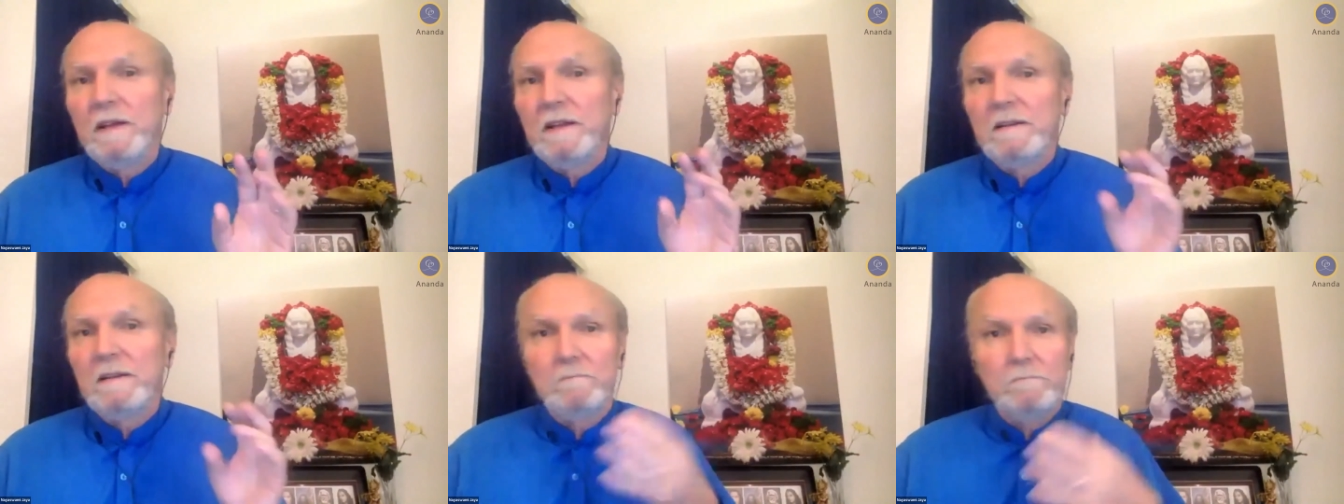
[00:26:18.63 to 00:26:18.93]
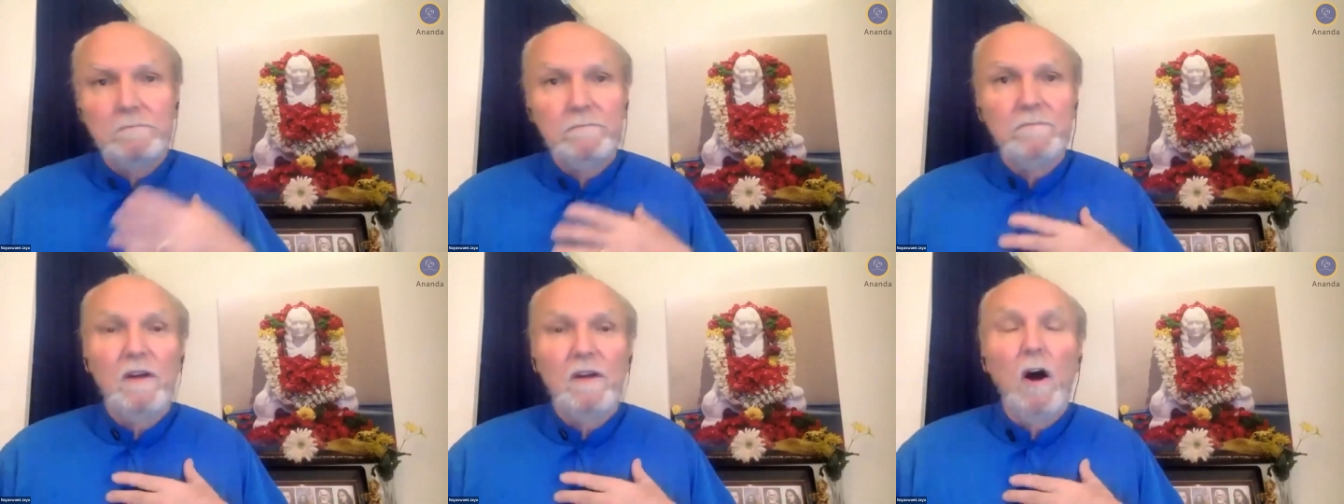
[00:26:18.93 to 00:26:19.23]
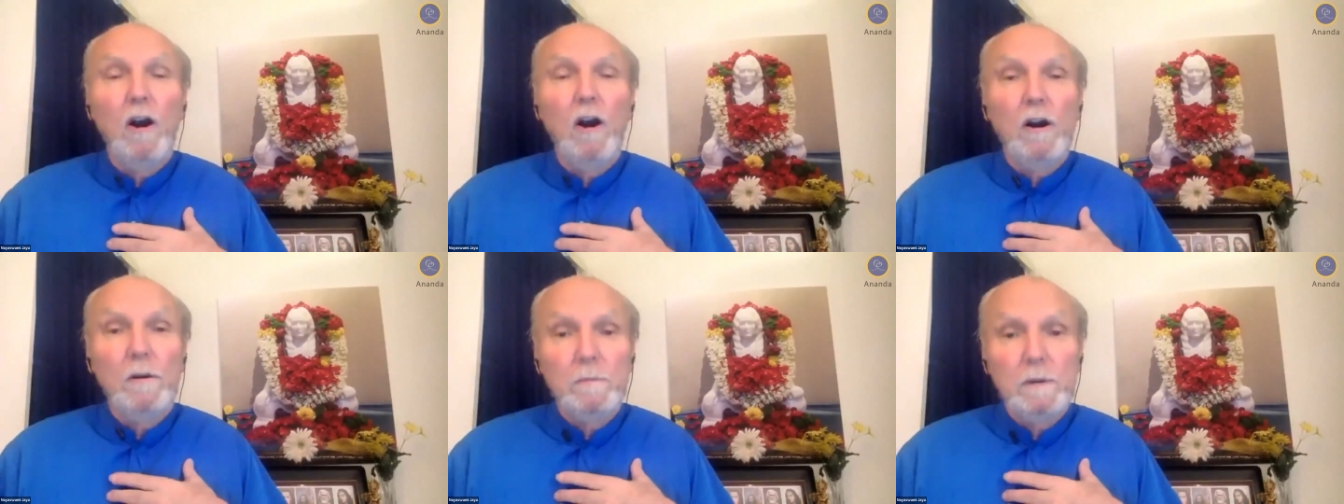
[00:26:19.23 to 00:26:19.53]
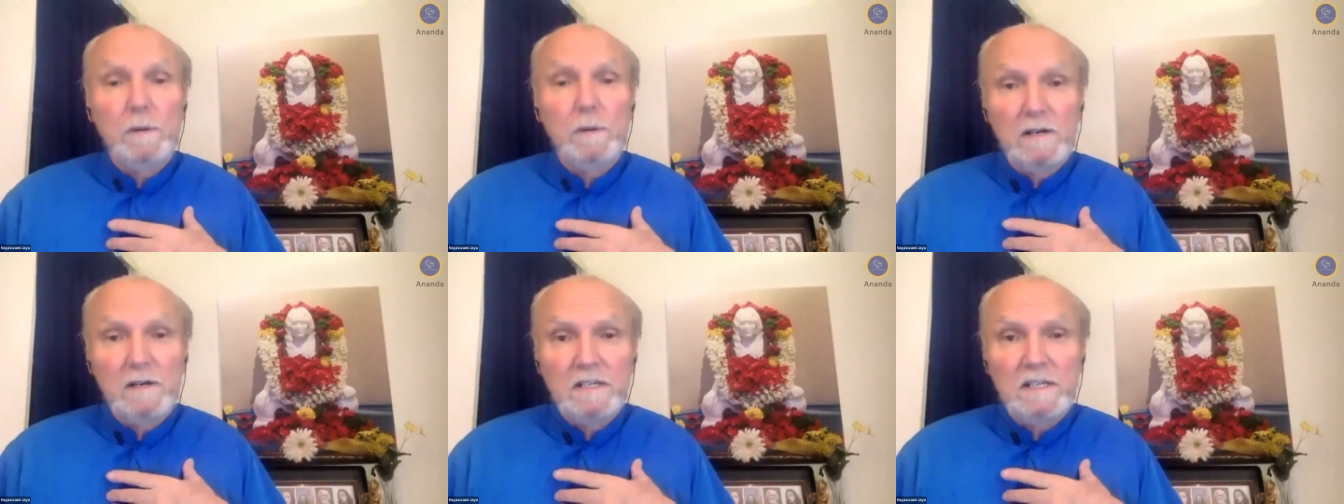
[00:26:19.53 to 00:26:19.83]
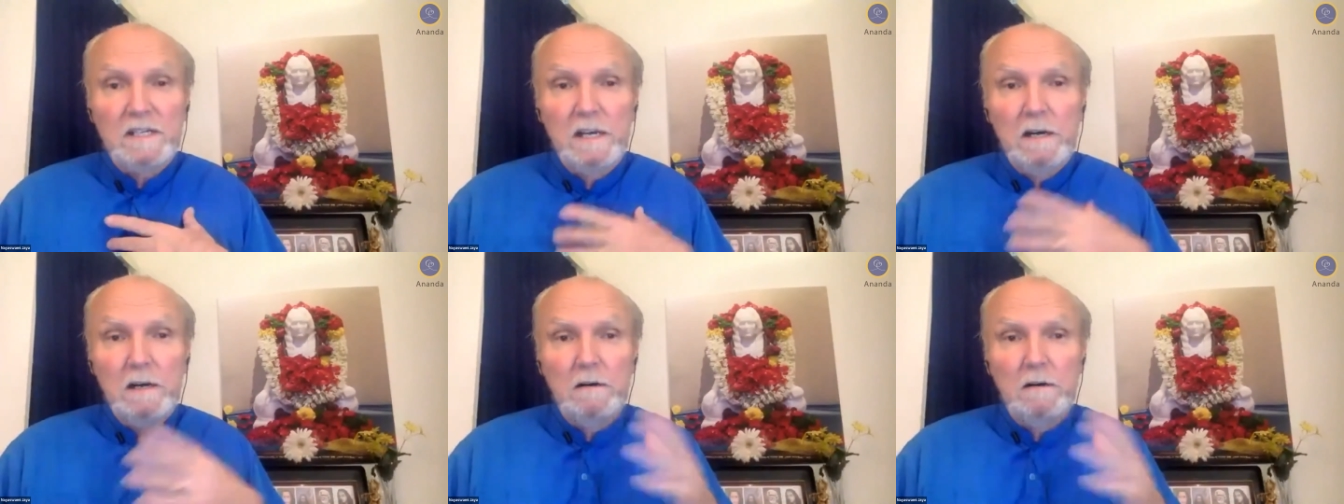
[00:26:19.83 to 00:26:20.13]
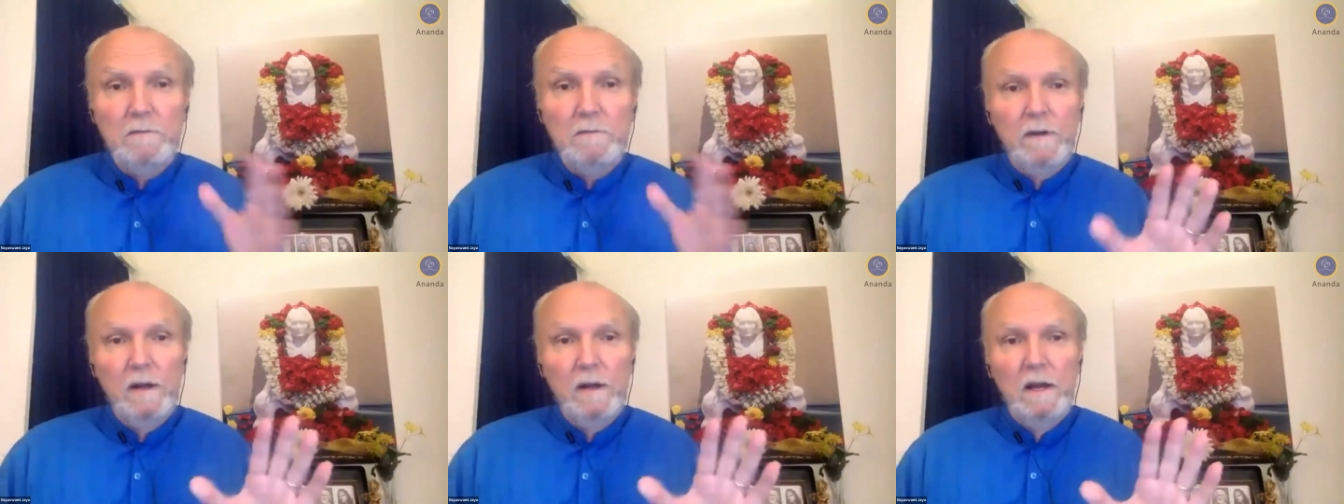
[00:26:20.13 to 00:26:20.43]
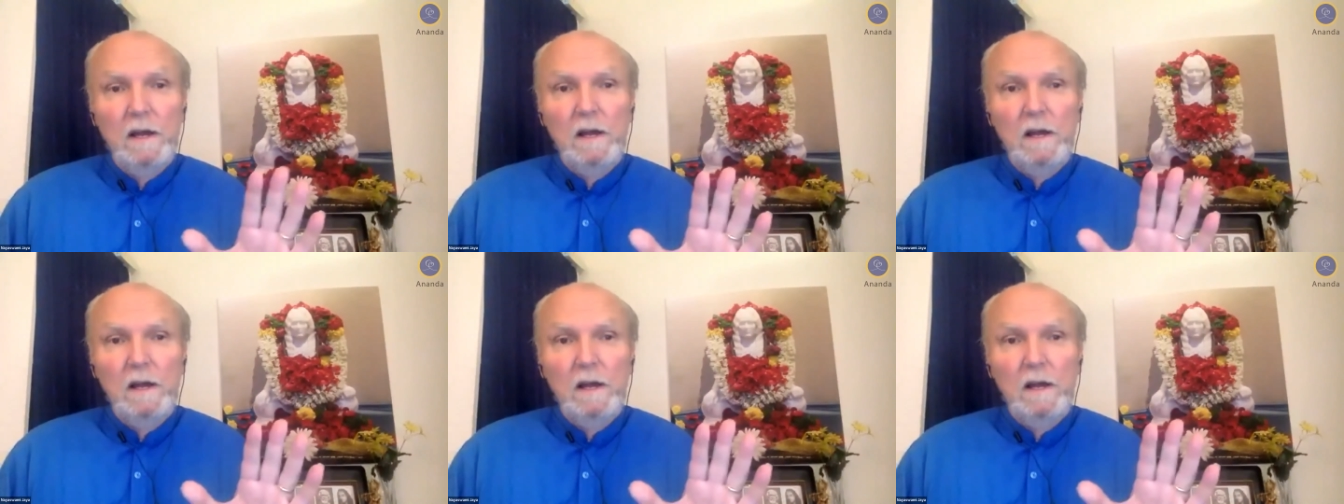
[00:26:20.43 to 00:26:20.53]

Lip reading: that harmed ourselves,